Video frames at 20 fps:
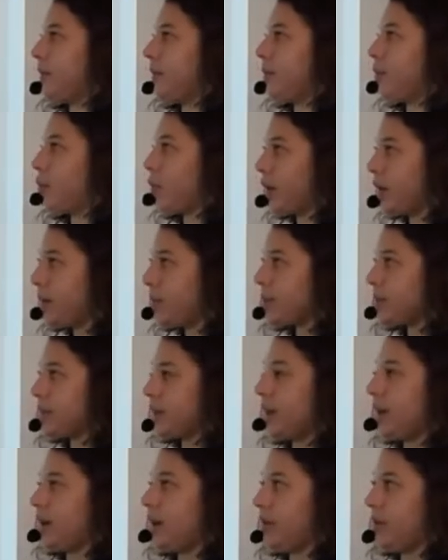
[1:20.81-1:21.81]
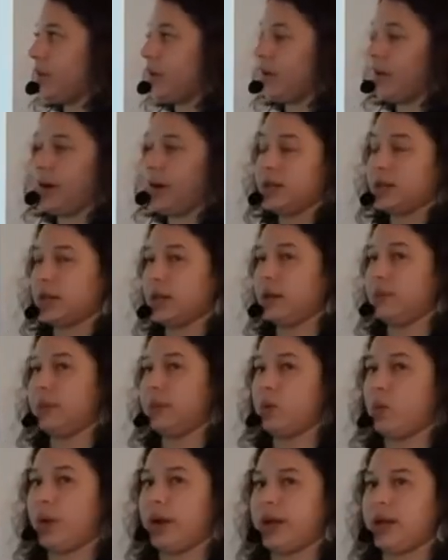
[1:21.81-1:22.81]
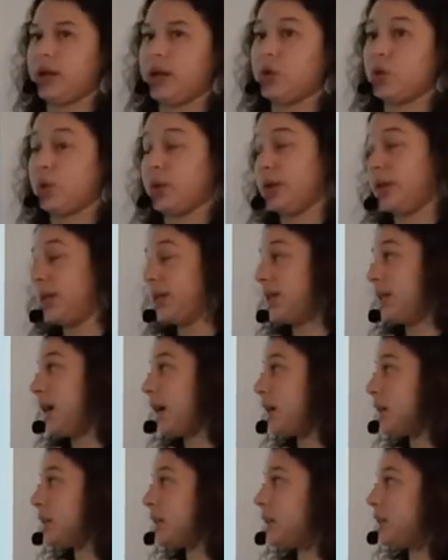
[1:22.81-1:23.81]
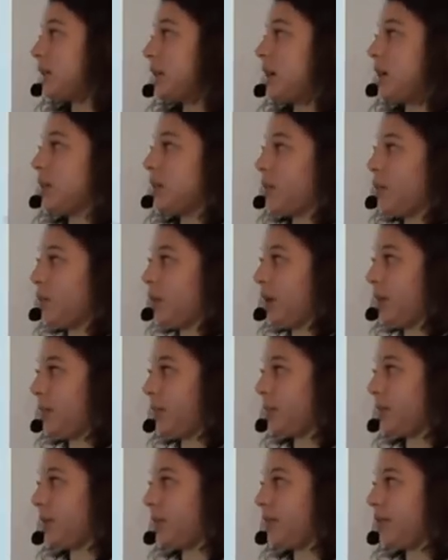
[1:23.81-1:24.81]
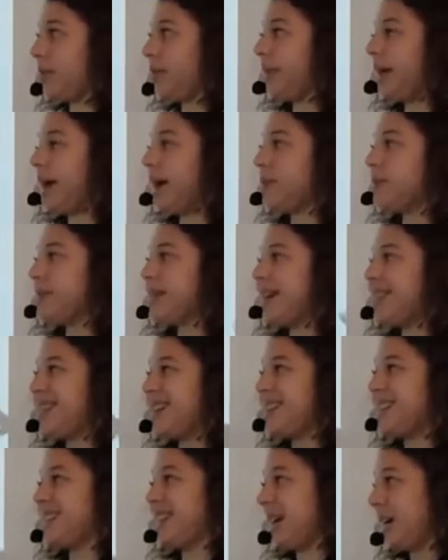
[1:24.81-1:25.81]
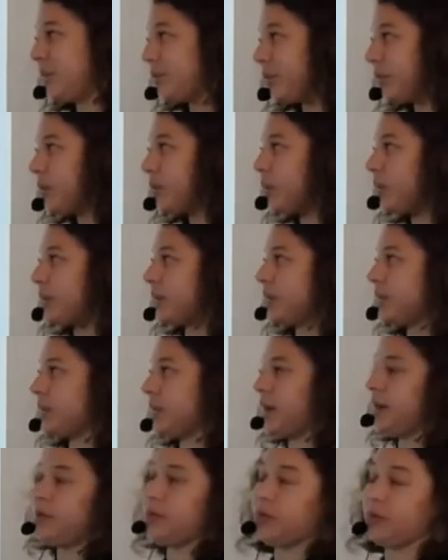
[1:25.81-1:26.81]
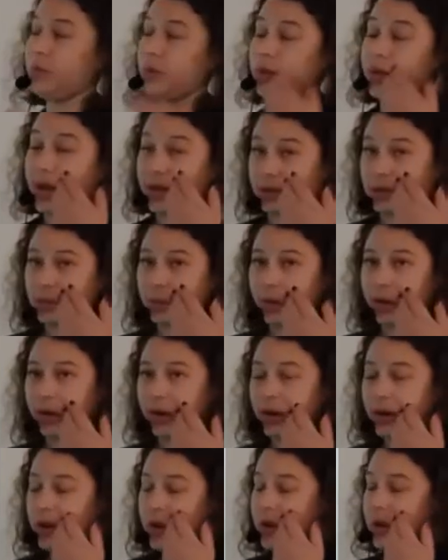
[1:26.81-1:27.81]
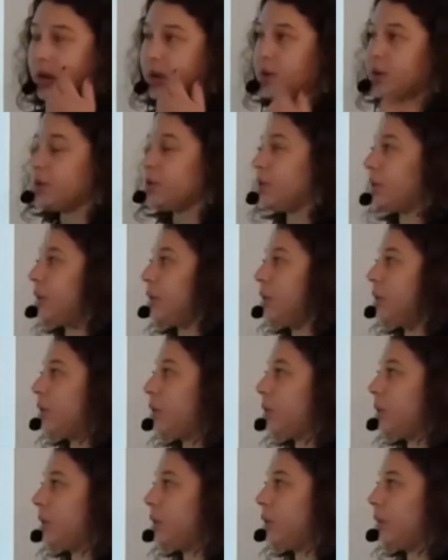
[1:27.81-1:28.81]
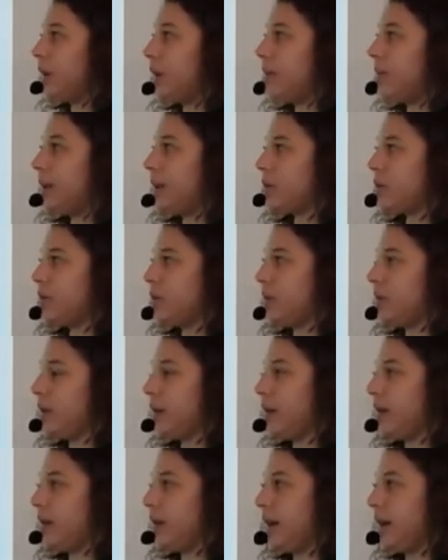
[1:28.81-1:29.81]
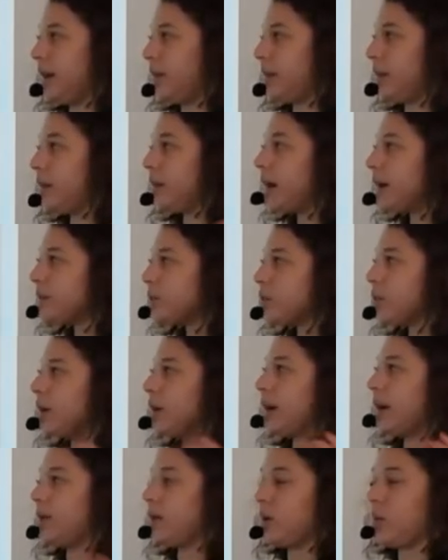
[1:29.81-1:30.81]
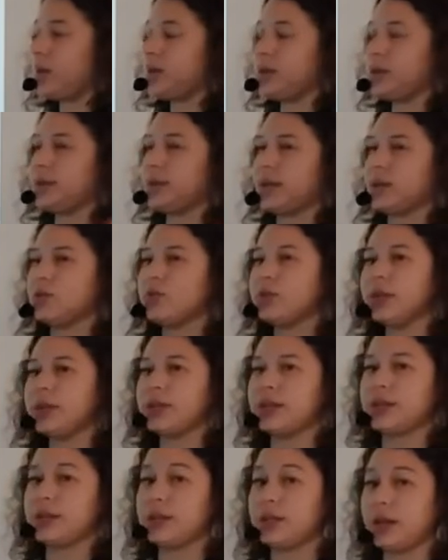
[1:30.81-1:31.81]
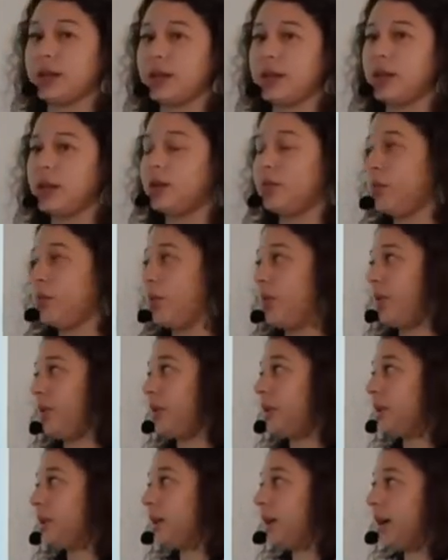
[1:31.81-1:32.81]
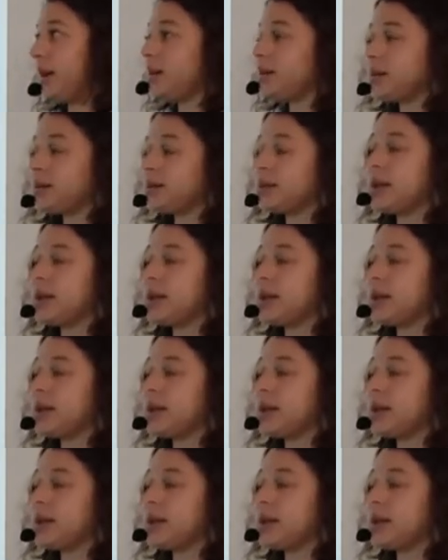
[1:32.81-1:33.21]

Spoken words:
40% of their grade is going to be weighted towards tests, the other 40% from labs, and then 10 from quizzes, 10 from classwork. So you want to make sure that the classwork and the quizzes, that's really studying for the tests